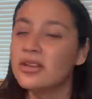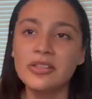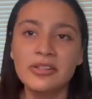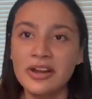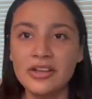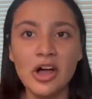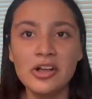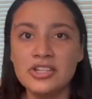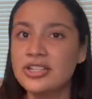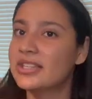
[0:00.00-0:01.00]
A lot of
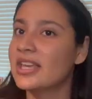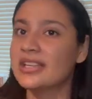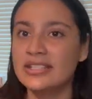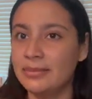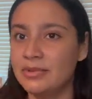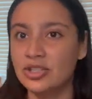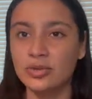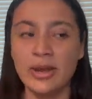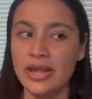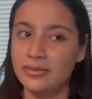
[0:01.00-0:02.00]
colleges' acceptance
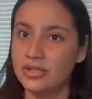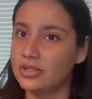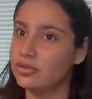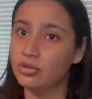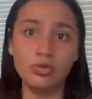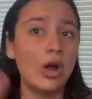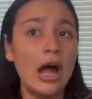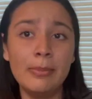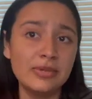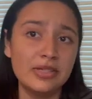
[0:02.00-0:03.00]
rates
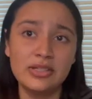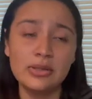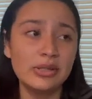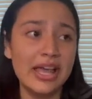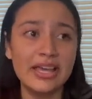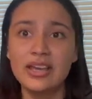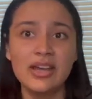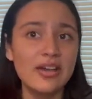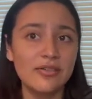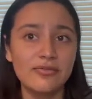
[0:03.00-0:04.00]
dropped to like
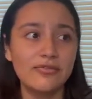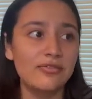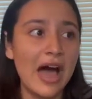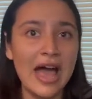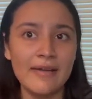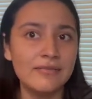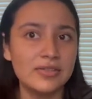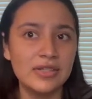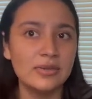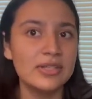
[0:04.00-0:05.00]
5
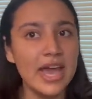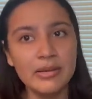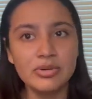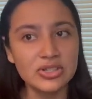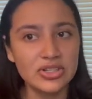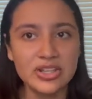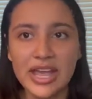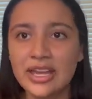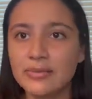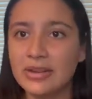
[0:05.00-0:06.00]
to
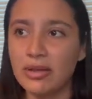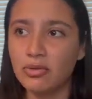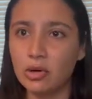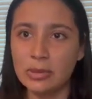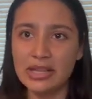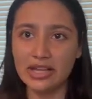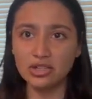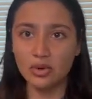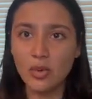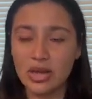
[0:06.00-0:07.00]
10% when they were normally like
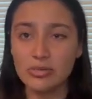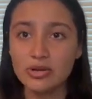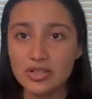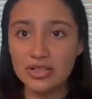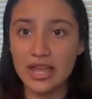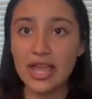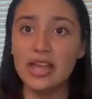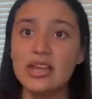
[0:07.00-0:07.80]
20%.